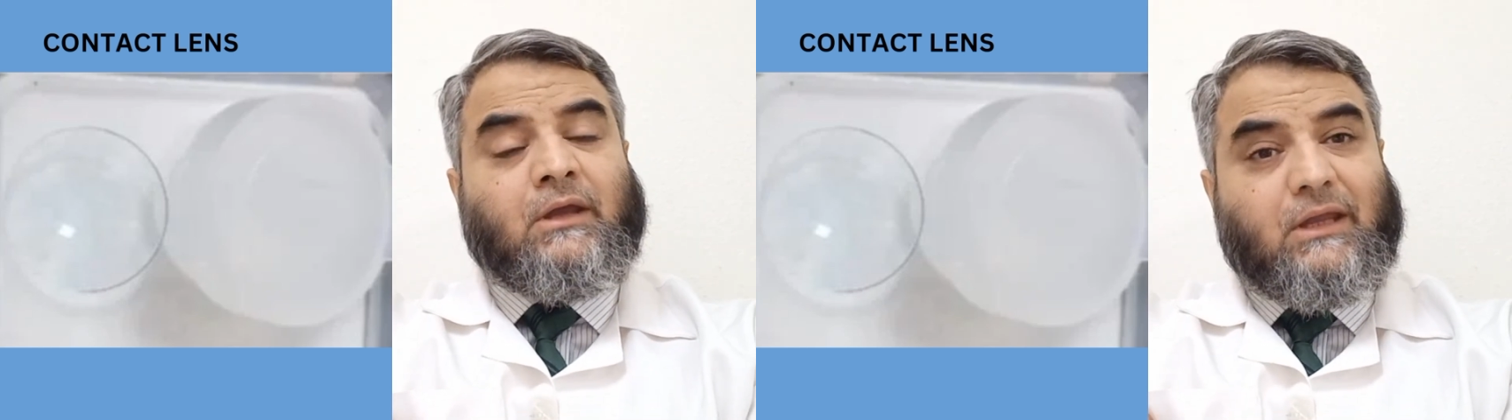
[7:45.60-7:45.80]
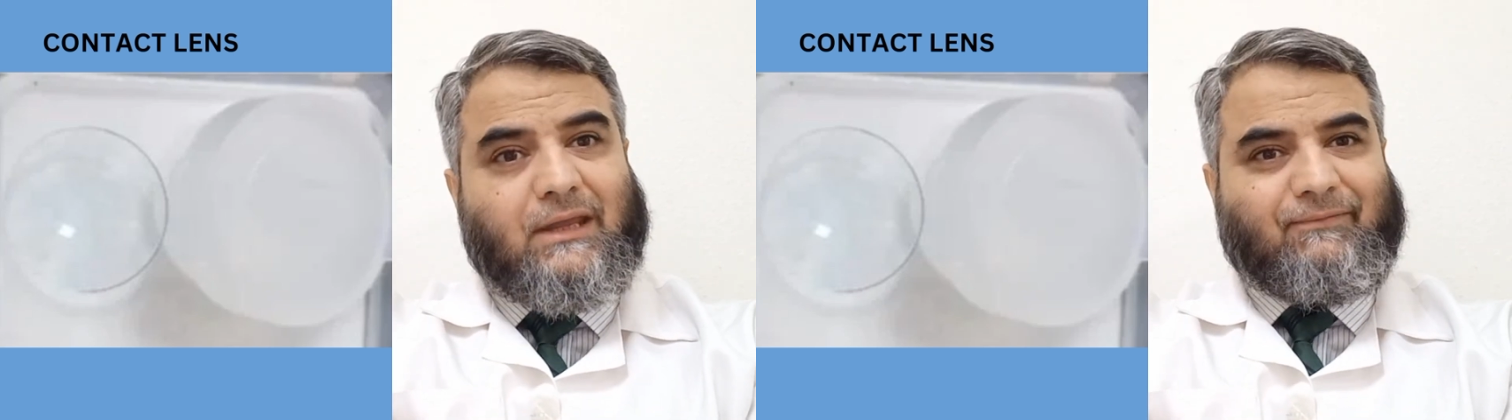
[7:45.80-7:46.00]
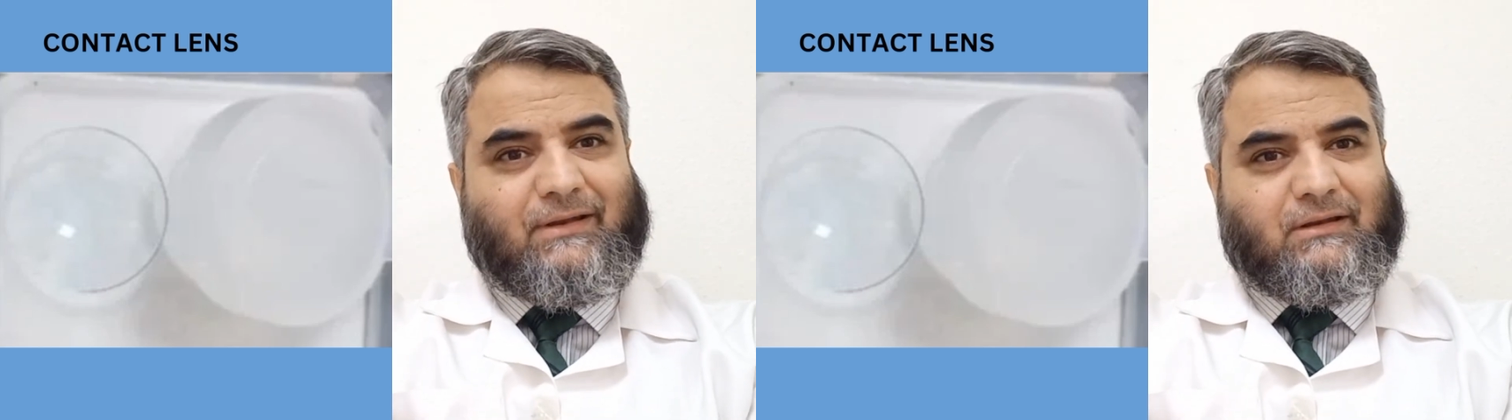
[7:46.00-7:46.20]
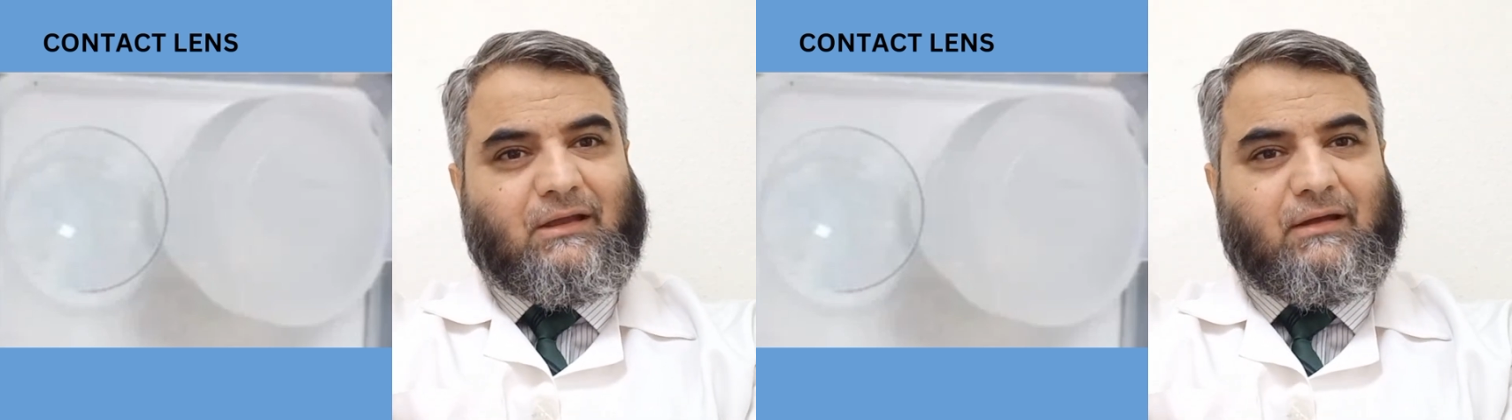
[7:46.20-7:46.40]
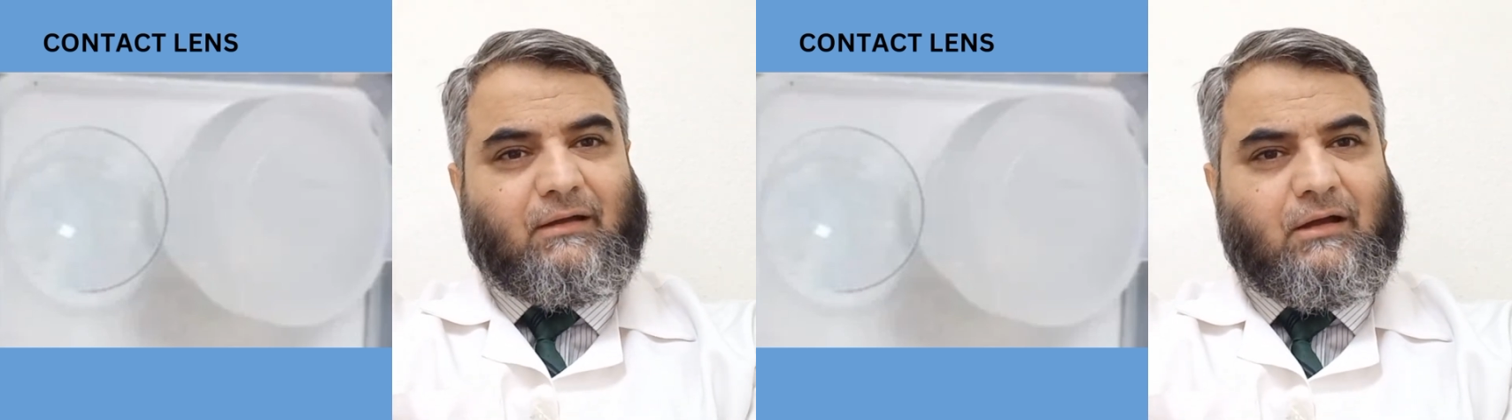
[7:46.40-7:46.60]

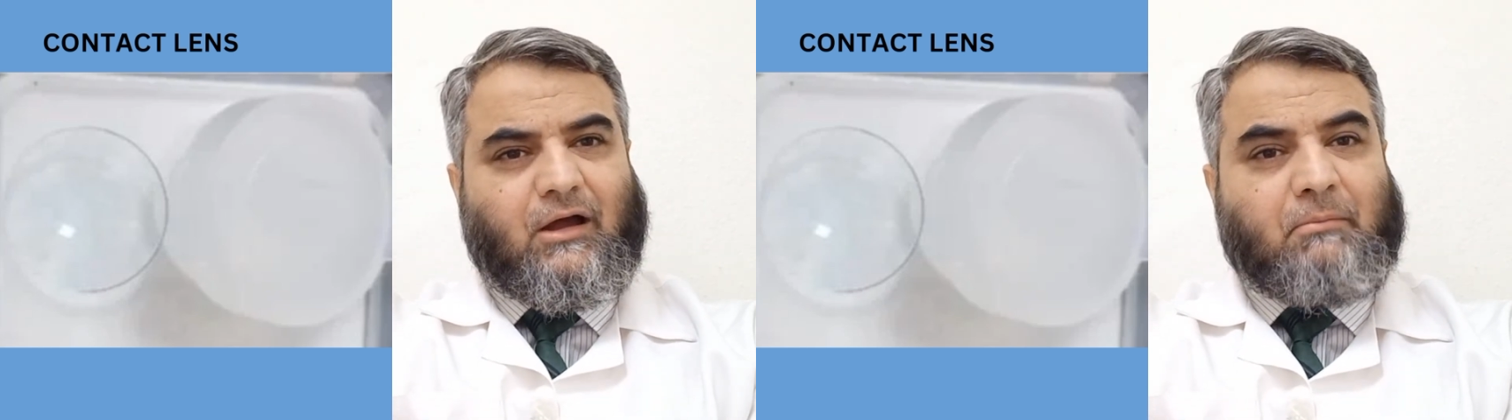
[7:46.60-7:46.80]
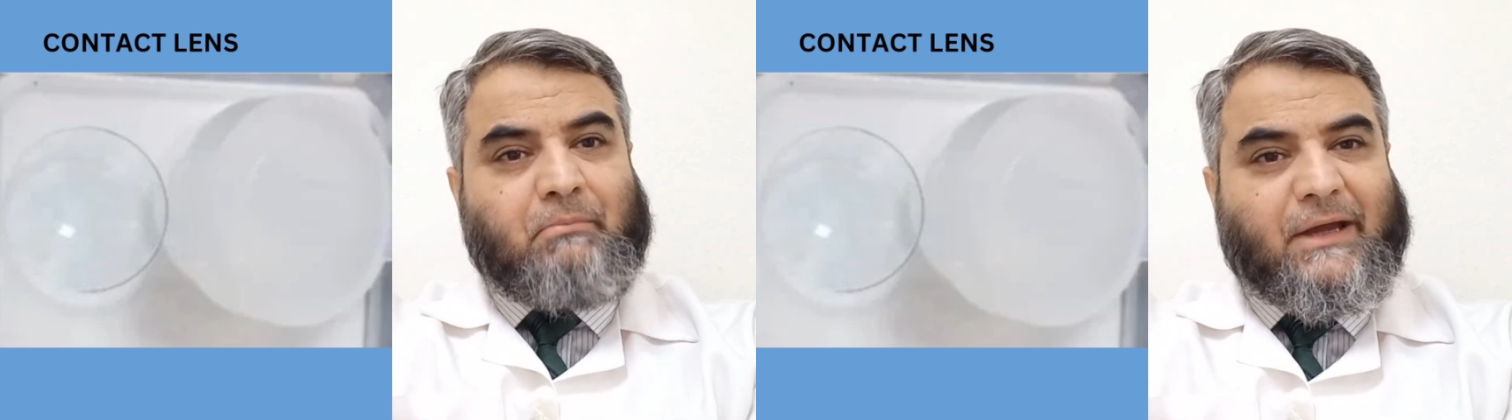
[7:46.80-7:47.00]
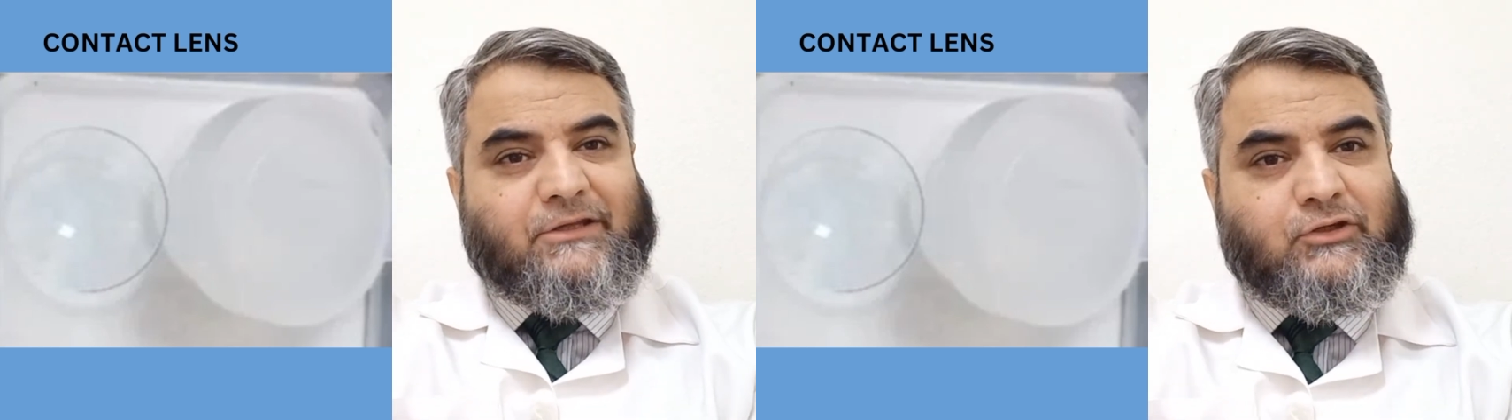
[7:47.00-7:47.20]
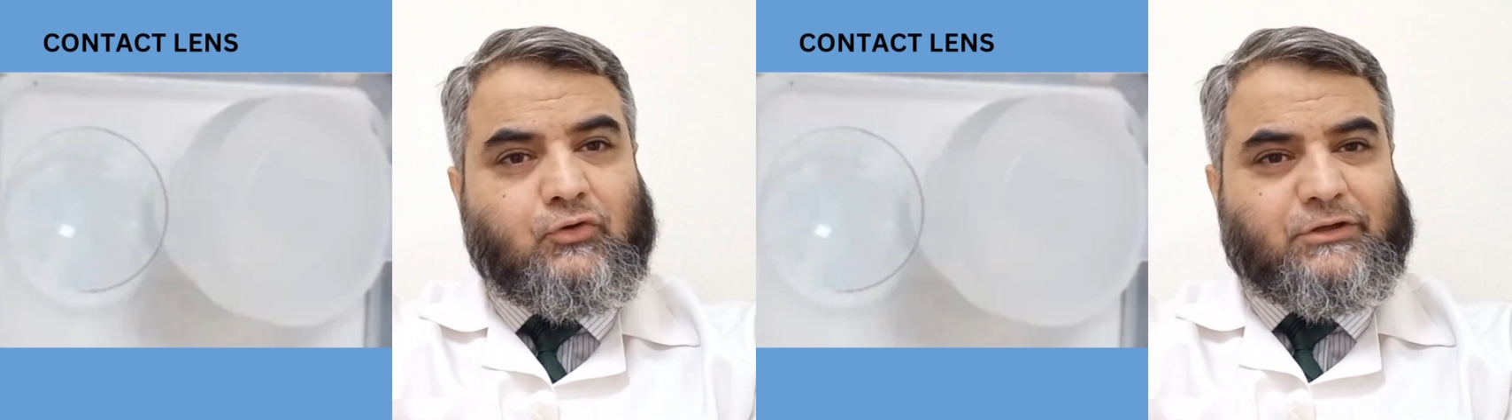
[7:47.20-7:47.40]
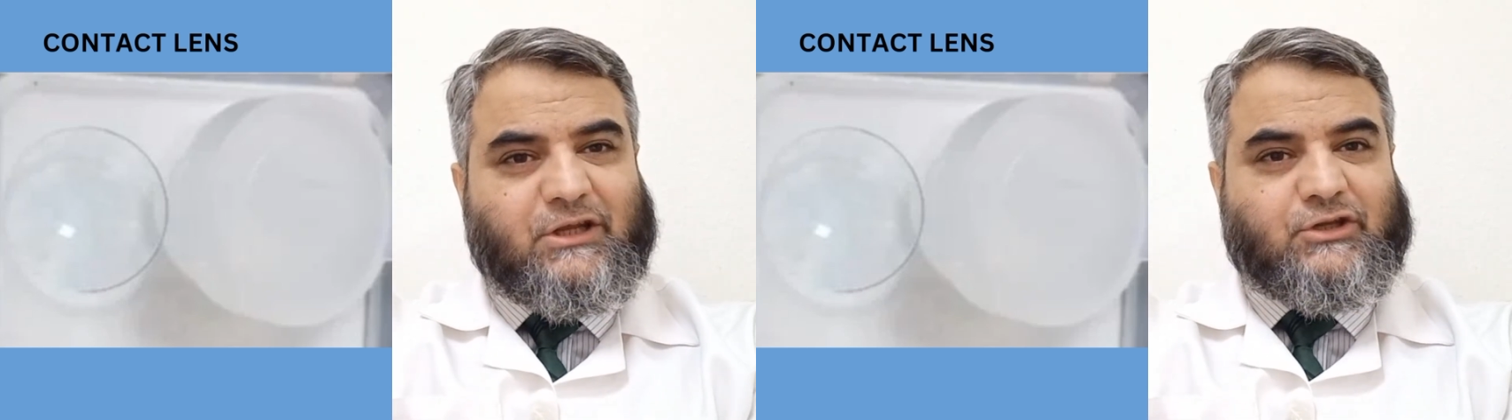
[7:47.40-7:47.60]
Even a
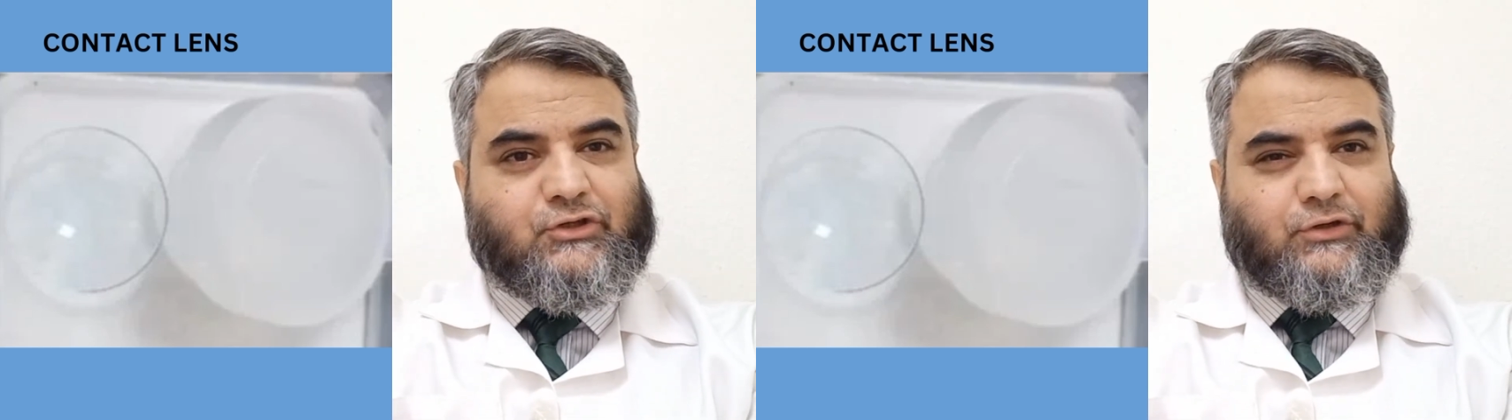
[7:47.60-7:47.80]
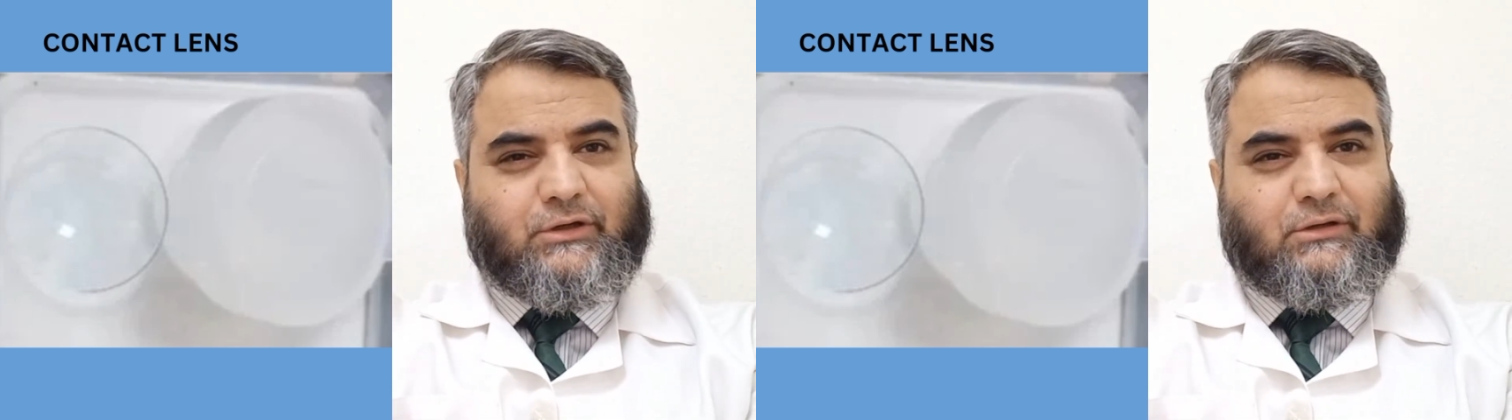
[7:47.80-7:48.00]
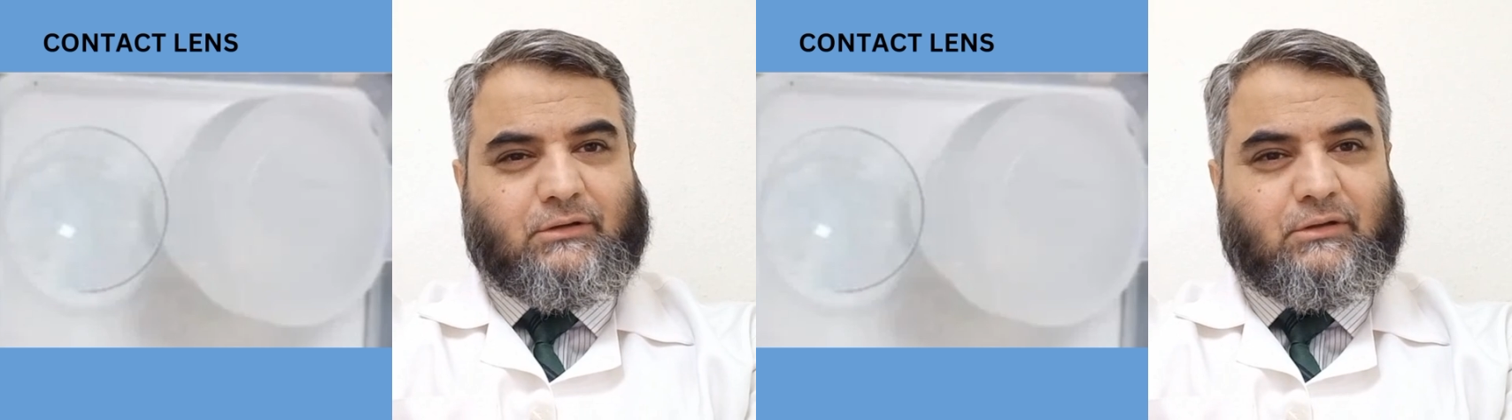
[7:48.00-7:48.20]
minute injury,